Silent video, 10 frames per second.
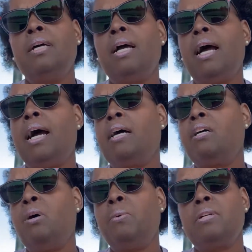our
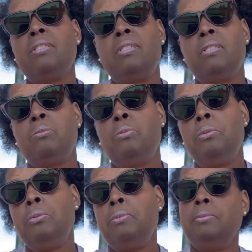coworkers just,
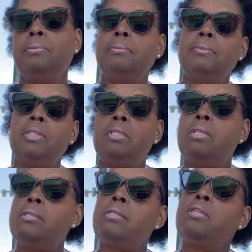it
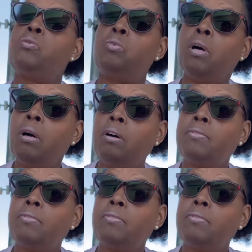just gets rough.